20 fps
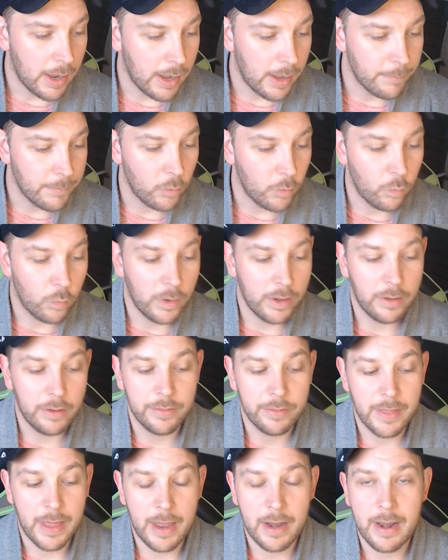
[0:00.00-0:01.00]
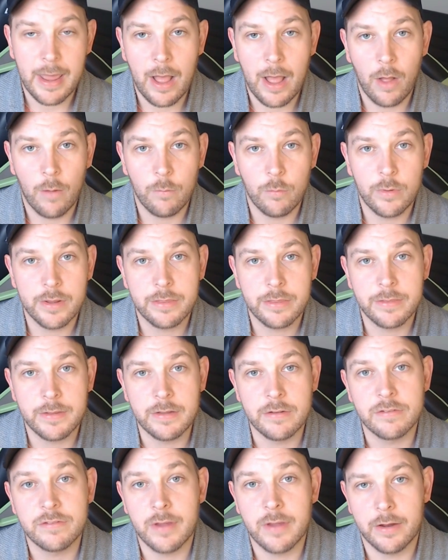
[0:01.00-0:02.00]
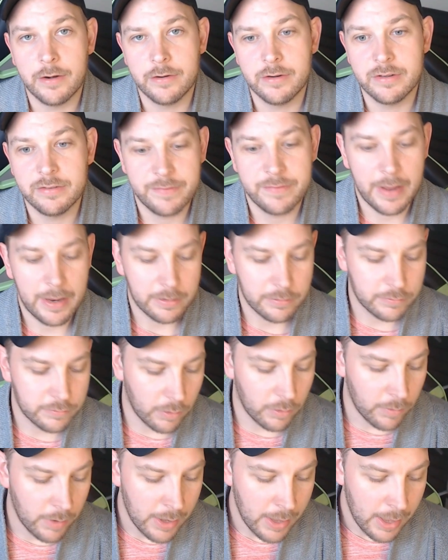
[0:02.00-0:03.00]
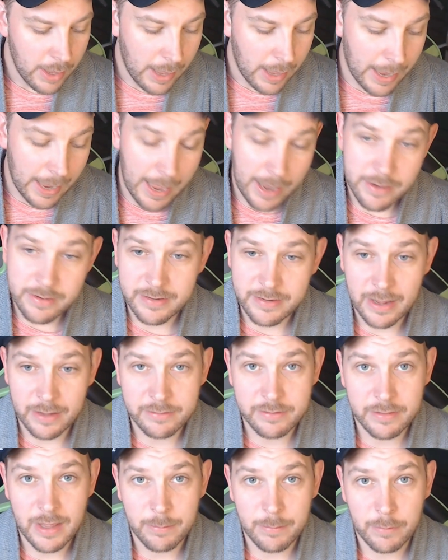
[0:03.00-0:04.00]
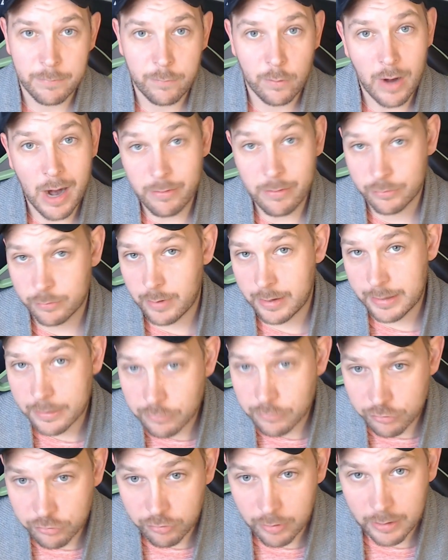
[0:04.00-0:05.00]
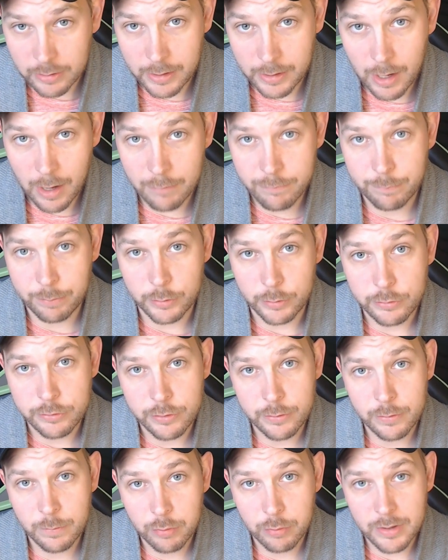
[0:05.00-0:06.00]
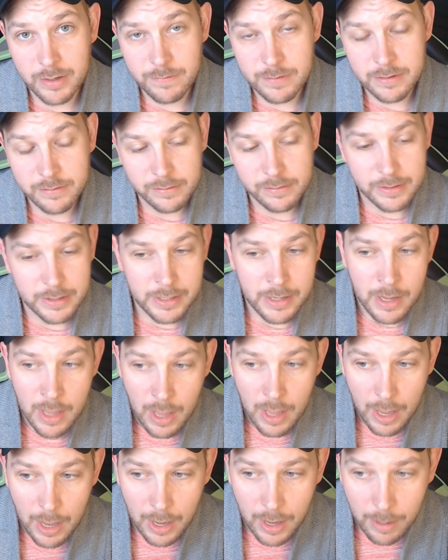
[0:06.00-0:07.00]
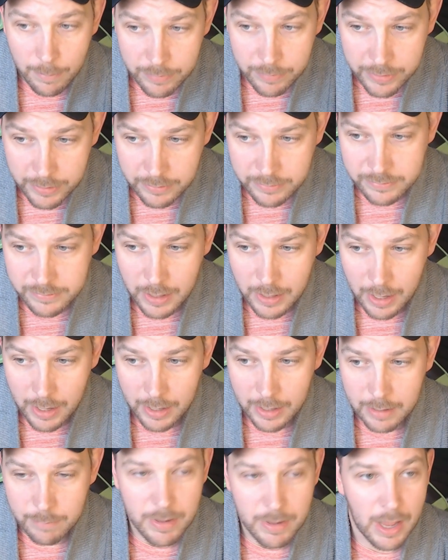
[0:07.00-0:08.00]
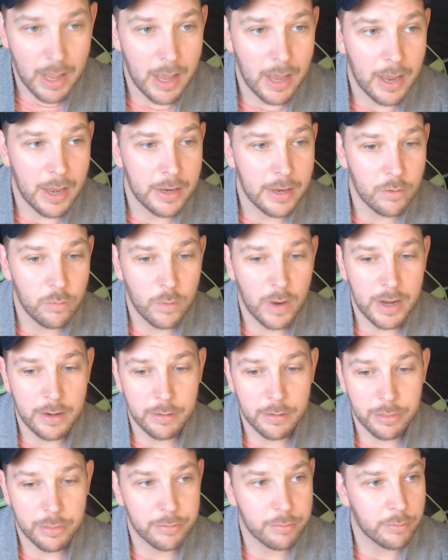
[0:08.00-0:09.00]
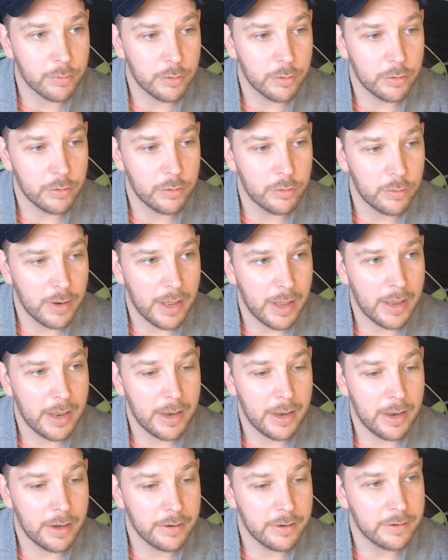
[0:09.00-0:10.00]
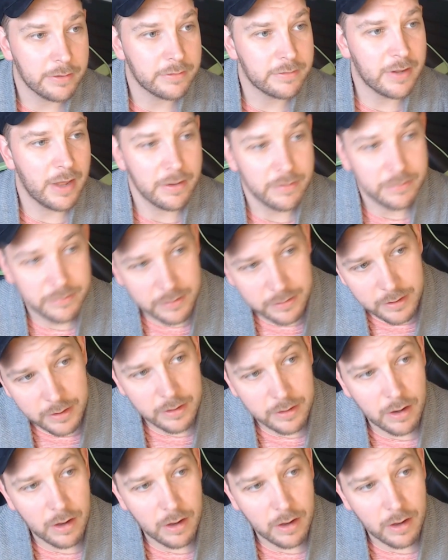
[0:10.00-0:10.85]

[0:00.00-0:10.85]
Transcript: will that help with the stutter effect? So I hadn't tested that before. I was running it strictly off Bluetooth previously. This time I went through and tested it